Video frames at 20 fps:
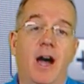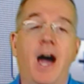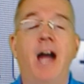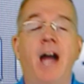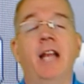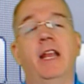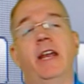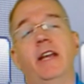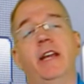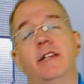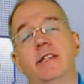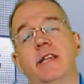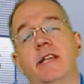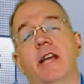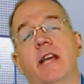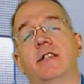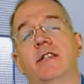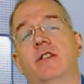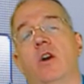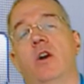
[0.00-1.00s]
I let it
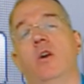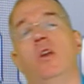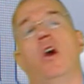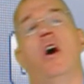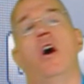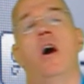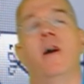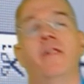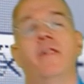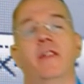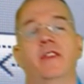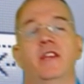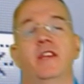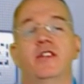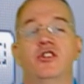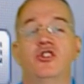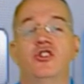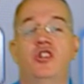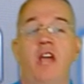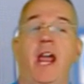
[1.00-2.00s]
sit so long that
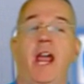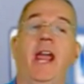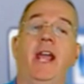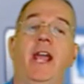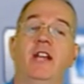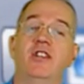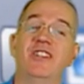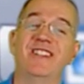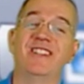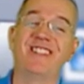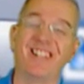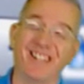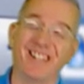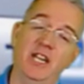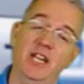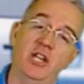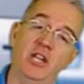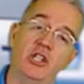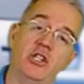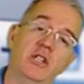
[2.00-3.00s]
this change, this
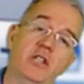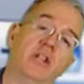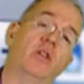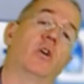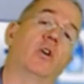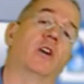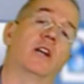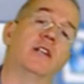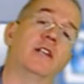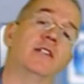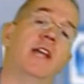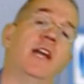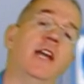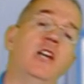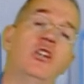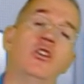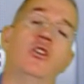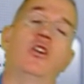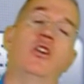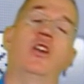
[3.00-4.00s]
deletion of the
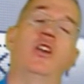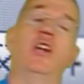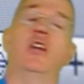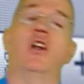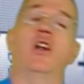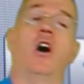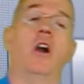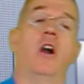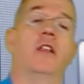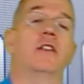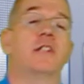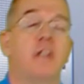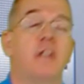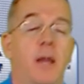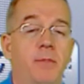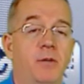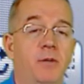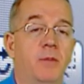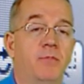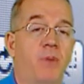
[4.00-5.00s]
organizational unit and all the
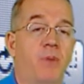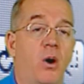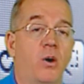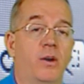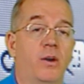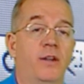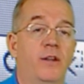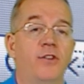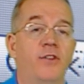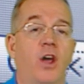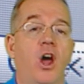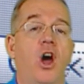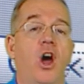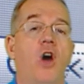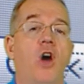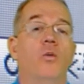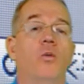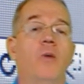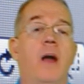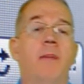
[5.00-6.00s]
subcomponents
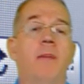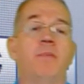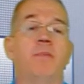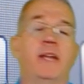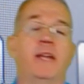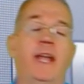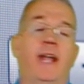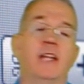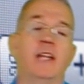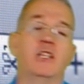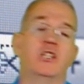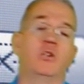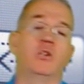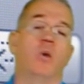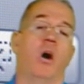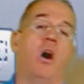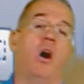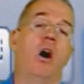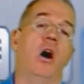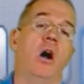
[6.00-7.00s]
replicates
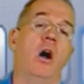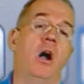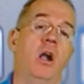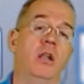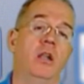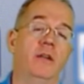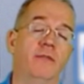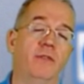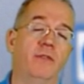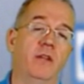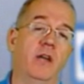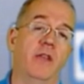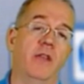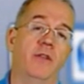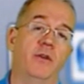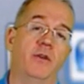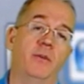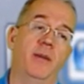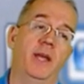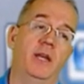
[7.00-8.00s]
to all of the
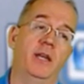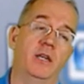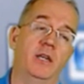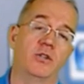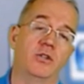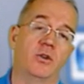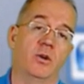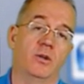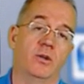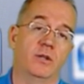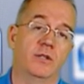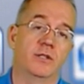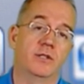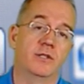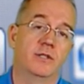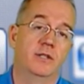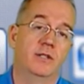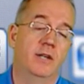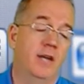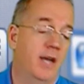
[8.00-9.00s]
other domain
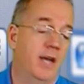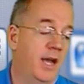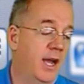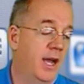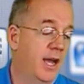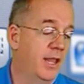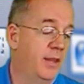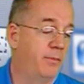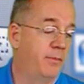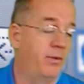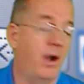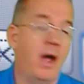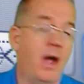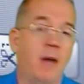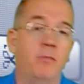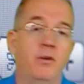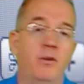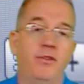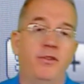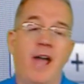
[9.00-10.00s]
controllers. The
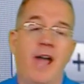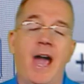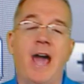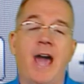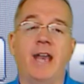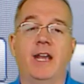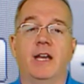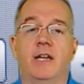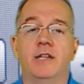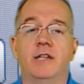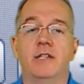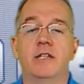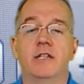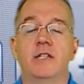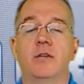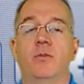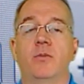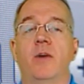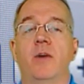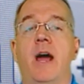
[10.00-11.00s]
problem with that is,
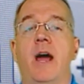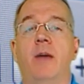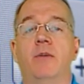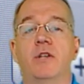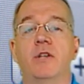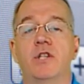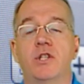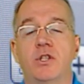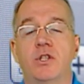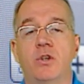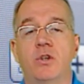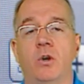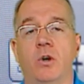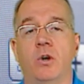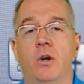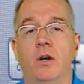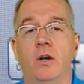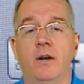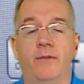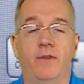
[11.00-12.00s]
is that when I
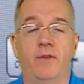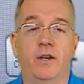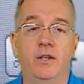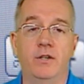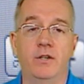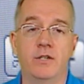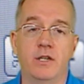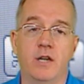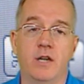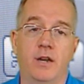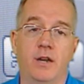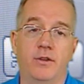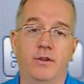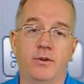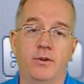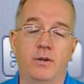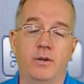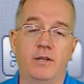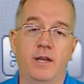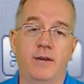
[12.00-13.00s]
restore, if I use a
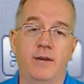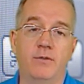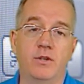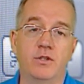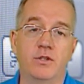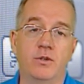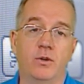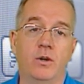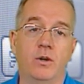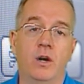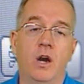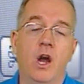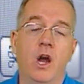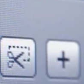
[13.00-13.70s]
non-authoritative restore,